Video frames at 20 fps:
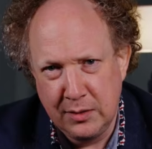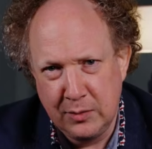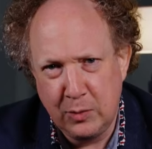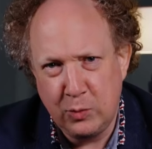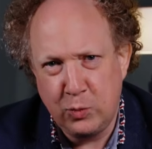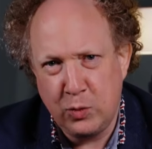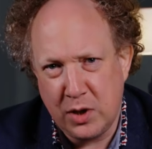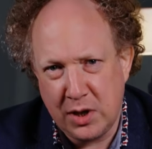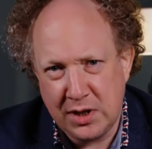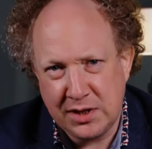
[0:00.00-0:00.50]
Well,
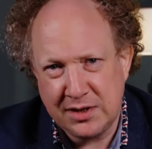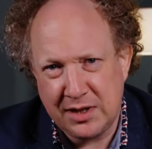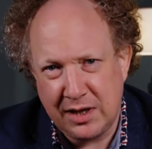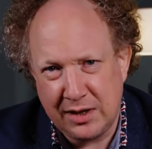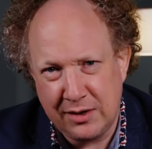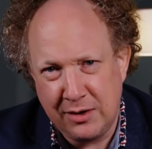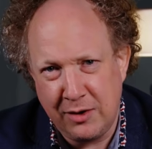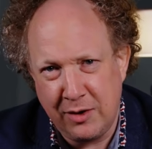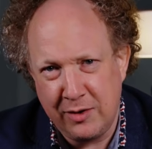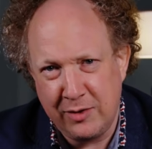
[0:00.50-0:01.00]
why is that
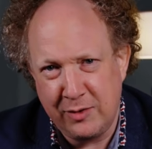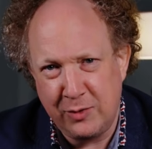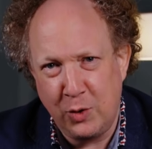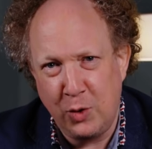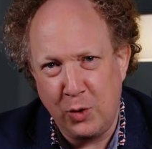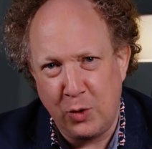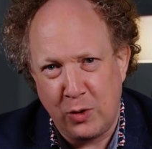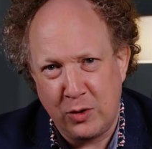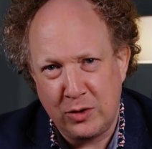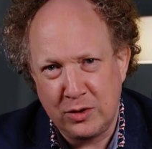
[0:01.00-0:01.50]
an either
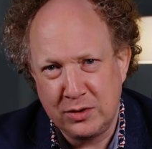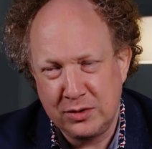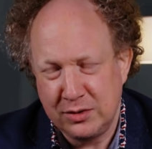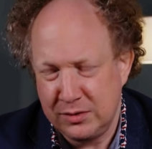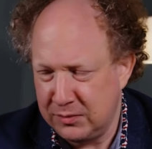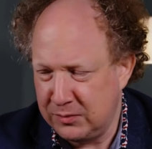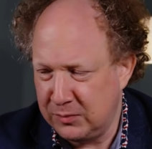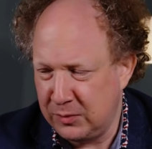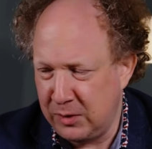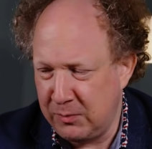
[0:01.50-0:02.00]
or?
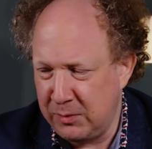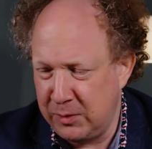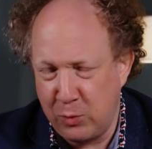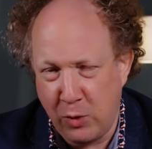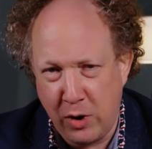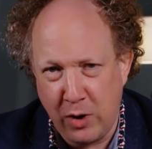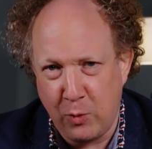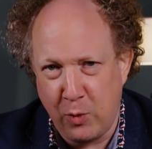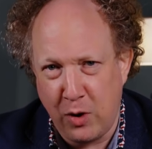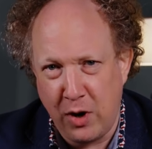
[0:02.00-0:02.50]
Well, I mean,
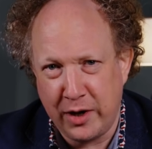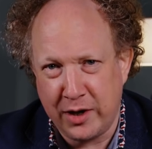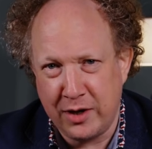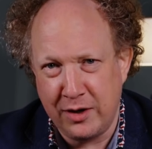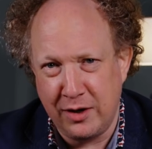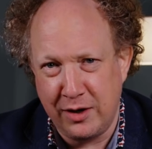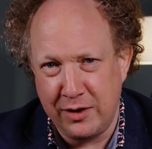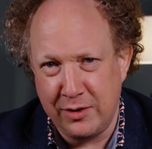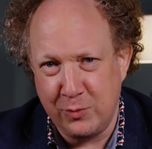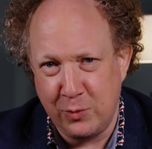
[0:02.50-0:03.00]
why can
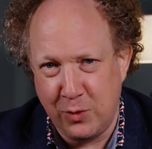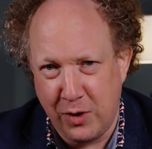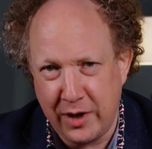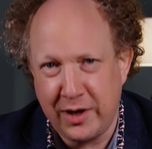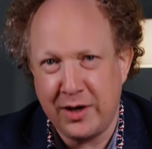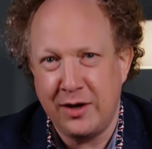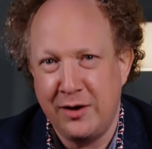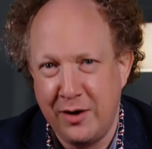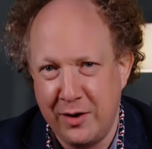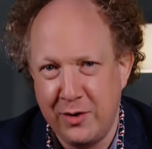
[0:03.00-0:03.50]

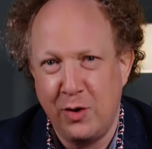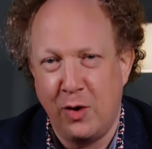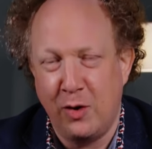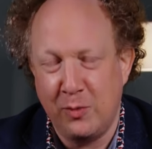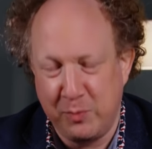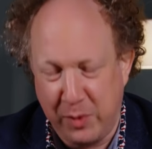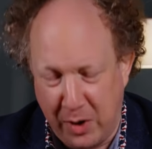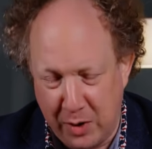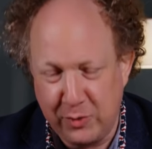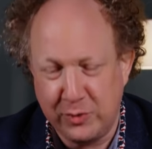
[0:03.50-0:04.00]
I
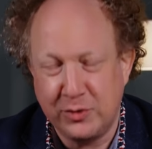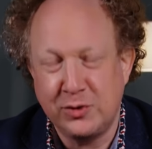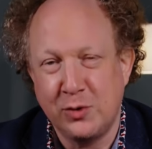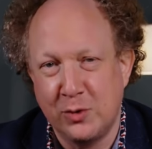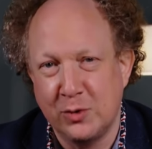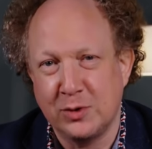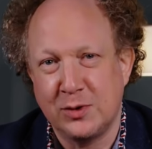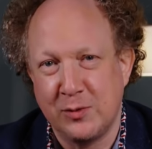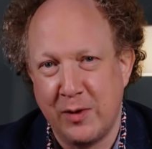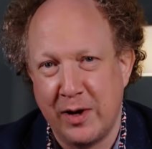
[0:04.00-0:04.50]
not both
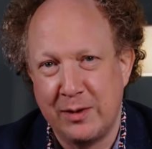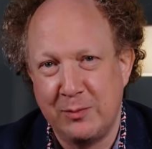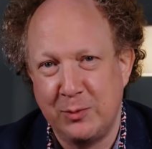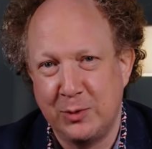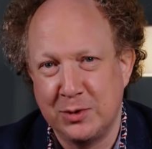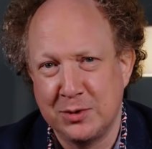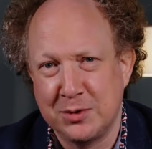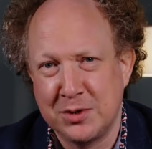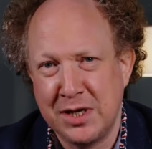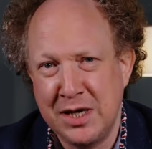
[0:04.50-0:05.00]
talk to
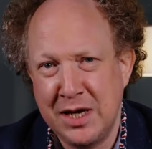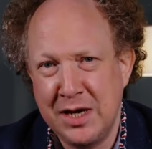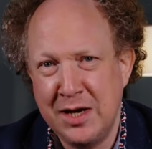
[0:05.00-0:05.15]
animals